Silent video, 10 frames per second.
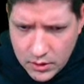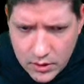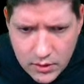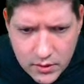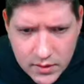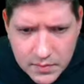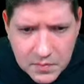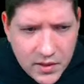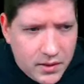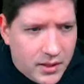It's
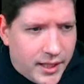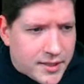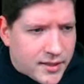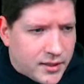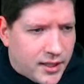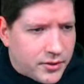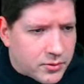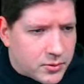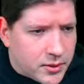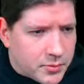less than 100
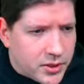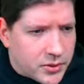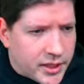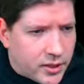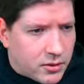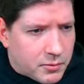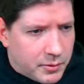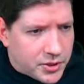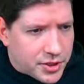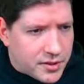rules, we don't care. We will
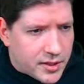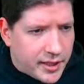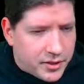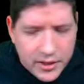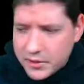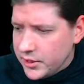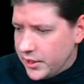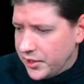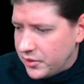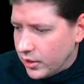just take the
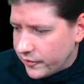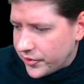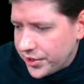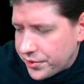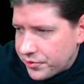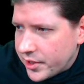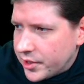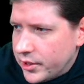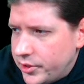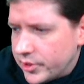hit of the quadratic
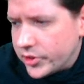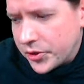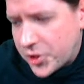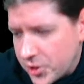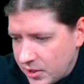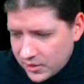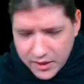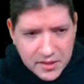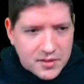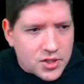linear search.
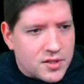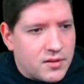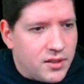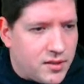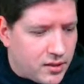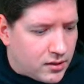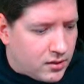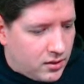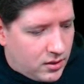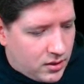That's just easier.
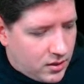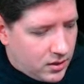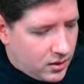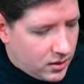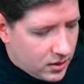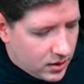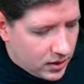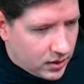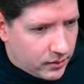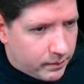
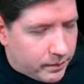So